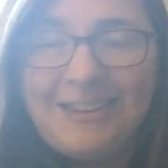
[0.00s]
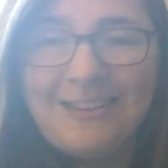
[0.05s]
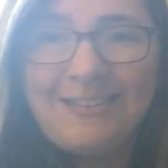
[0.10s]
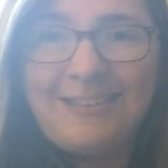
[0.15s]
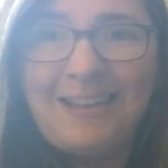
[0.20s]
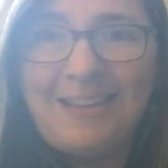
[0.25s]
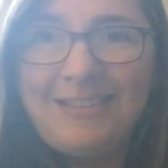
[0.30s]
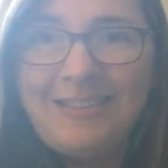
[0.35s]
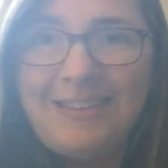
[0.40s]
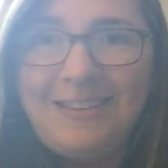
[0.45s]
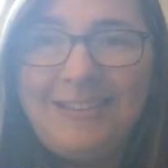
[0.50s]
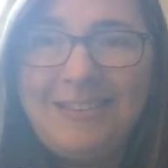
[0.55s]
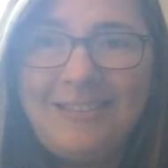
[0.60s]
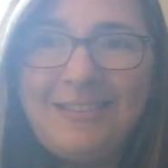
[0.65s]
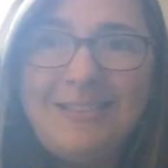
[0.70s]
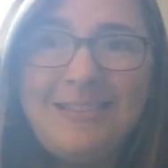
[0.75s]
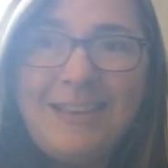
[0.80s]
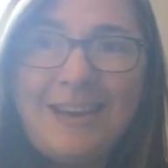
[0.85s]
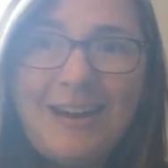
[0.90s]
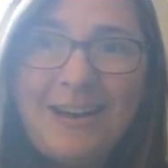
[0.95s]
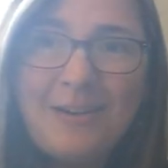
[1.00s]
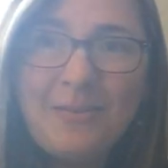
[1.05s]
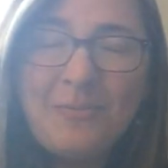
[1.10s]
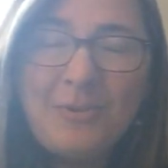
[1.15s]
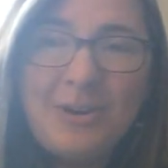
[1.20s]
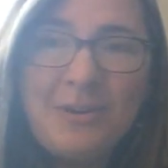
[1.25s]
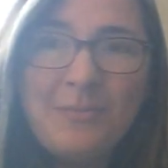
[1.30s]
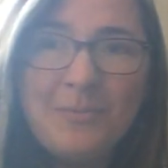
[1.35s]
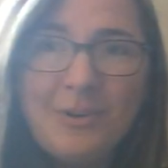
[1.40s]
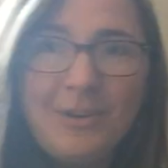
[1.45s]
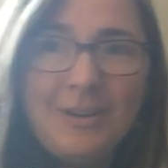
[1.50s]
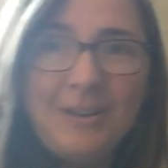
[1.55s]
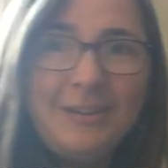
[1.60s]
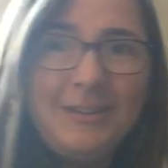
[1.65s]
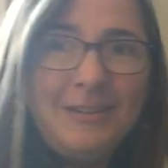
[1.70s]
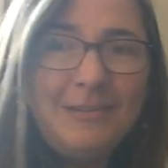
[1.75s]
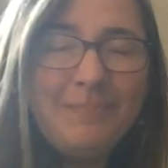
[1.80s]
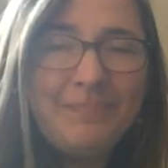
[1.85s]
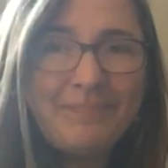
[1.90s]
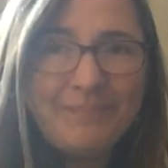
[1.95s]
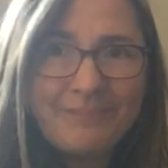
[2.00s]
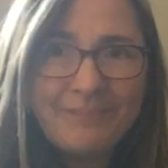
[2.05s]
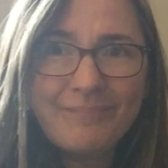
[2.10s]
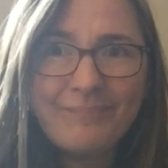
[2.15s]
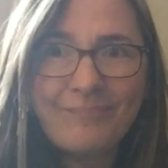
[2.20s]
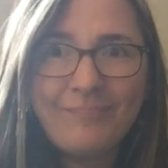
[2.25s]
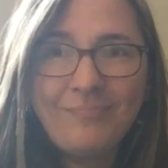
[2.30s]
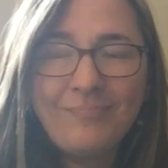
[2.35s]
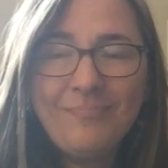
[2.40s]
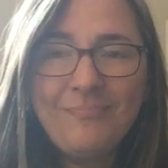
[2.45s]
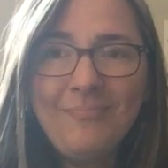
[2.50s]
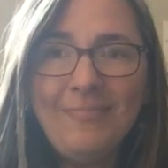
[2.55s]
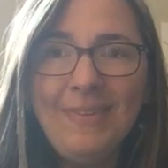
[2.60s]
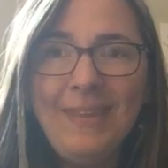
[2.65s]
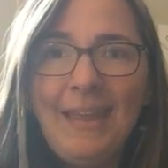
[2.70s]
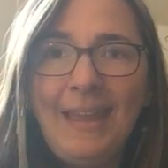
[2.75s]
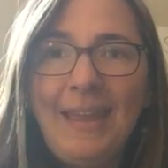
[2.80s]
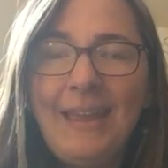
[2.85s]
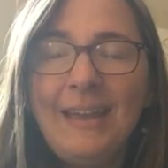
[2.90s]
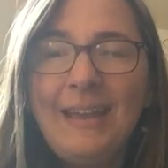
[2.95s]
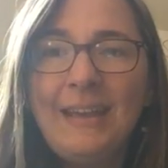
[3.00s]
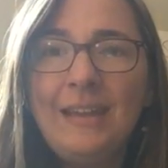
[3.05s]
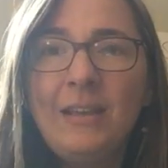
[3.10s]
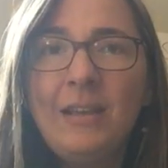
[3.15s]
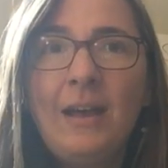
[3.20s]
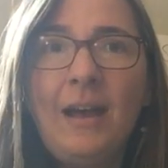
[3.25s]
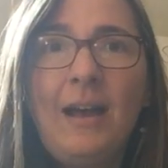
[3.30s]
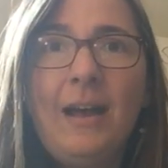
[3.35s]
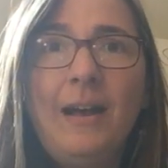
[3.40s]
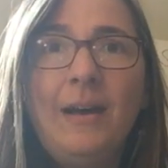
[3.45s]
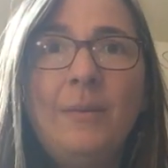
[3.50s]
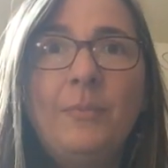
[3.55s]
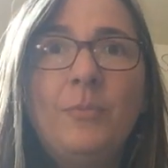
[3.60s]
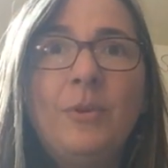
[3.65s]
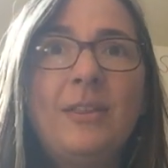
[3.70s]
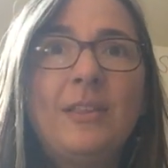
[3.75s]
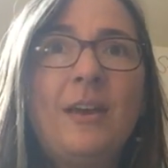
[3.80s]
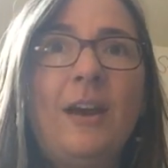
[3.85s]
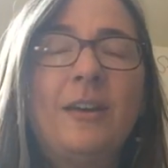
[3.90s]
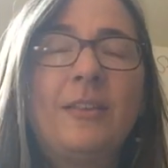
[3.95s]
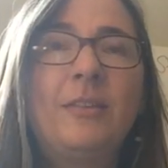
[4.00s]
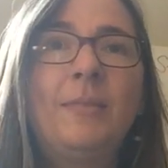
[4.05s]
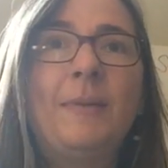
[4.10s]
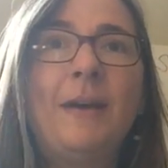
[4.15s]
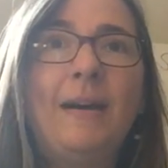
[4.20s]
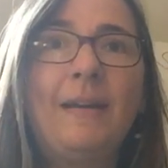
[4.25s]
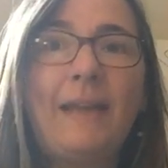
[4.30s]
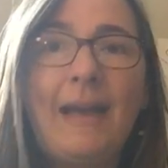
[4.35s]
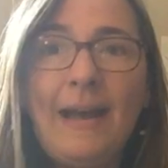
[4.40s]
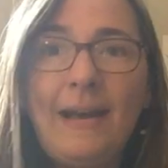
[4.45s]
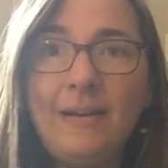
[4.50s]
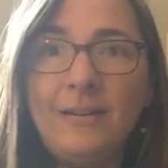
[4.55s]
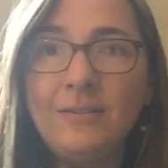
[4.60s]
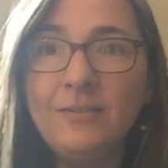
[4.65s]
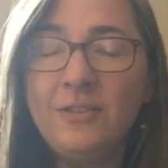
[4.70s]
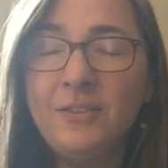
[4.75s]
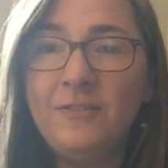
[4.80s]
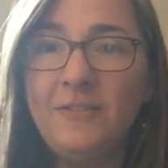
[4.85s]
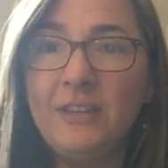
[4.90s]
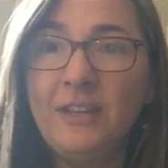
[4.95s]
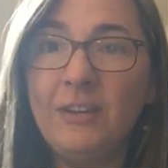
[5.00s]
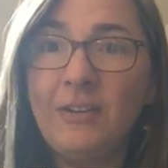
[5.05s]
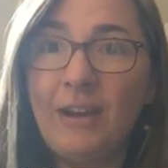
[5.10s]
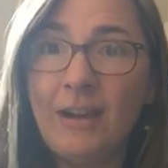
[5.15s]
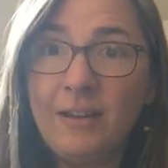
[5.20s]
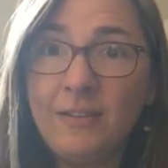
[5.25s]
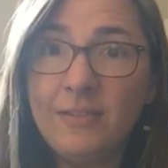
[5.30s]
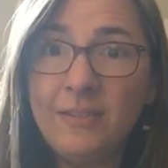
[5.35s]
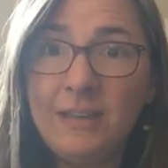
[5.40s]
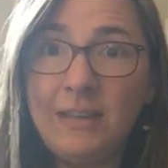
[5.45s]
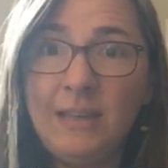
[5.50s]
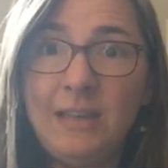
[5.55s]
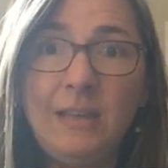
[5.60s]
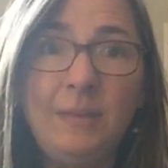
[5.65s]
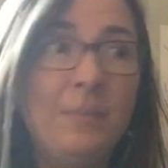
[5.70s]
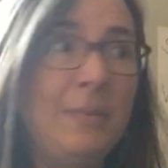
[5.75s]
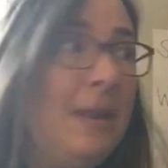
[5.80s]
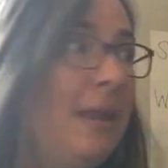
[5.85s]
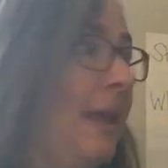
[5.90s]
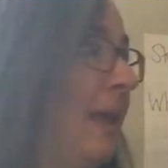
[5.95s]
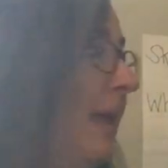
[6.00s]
in a sentence, not one word. And we talked about how to figure out theme